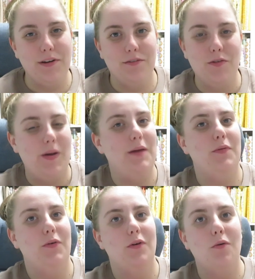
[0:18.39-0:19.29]
beautiful
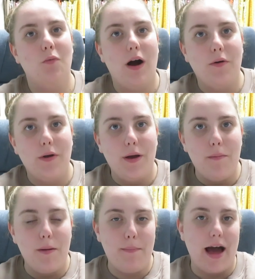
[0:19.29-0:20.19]
people,
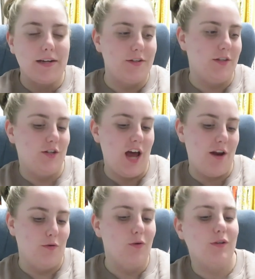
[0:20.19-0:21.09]
welcome back to the
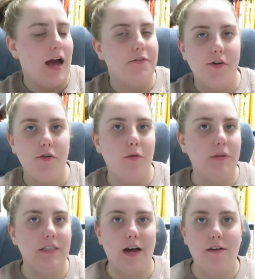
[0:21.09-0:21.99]
channel. I don't
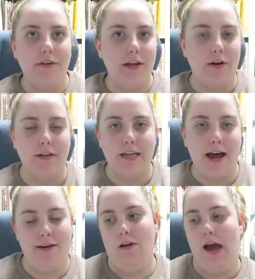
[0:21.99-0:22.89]
normally start videos
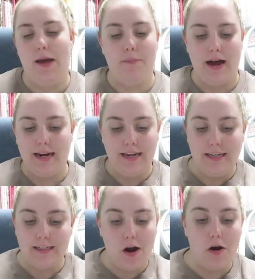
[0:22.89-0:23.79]
at night, but it
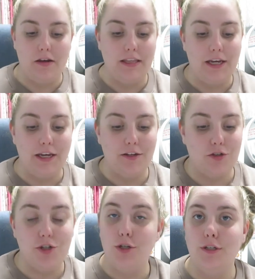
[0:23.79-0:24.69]
is currently
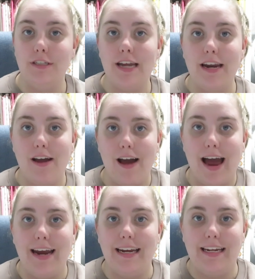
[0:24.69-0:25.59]
Tuesday
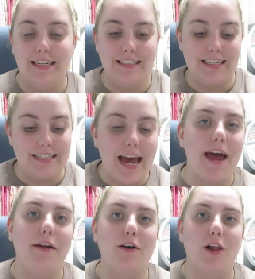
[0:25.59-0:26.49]
night. It is
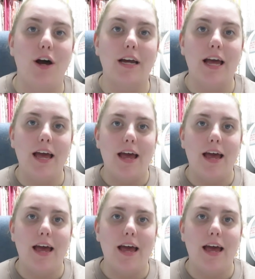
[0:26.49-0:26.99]
10 o'clock